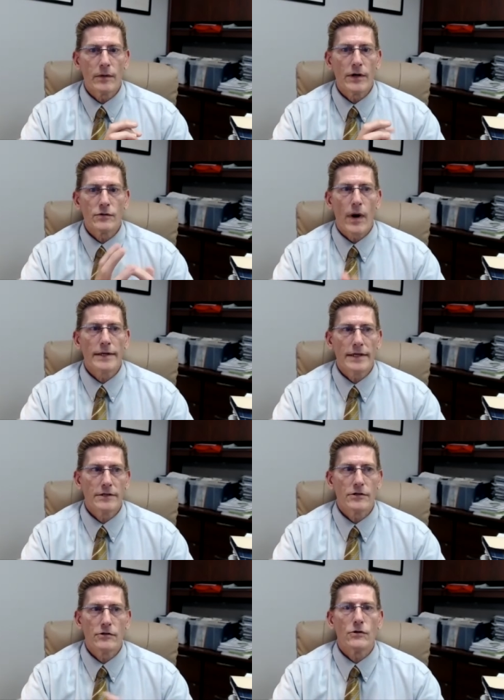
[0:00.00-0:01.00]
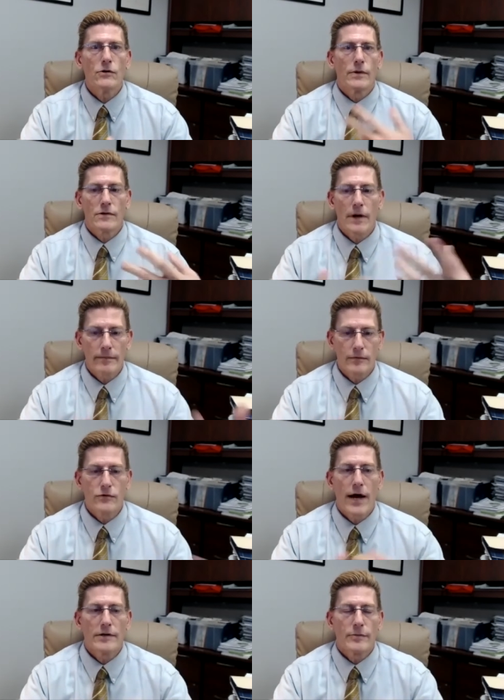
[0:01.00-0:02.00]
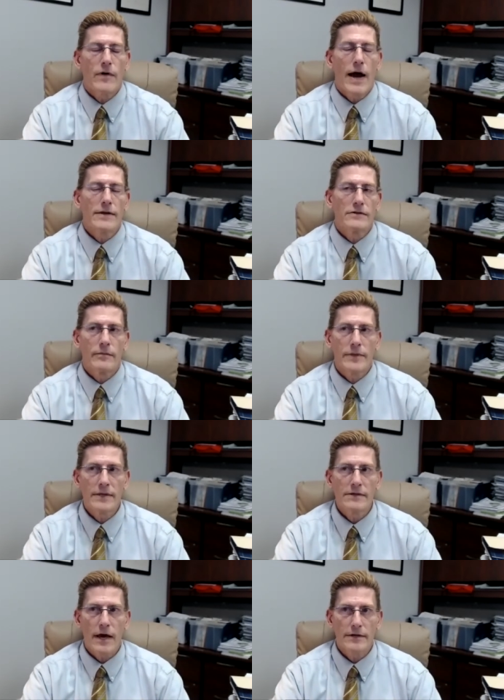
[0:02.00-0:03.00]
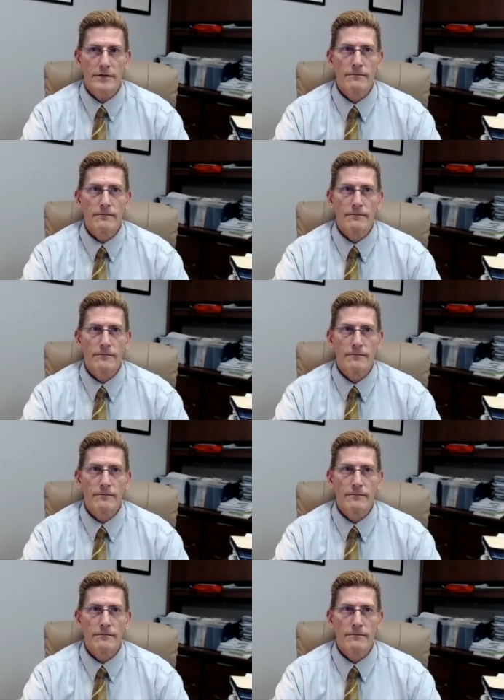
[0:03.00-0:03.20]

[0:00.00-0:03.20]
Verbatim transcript: What do I need to do? And so I'm trying to provide some insight.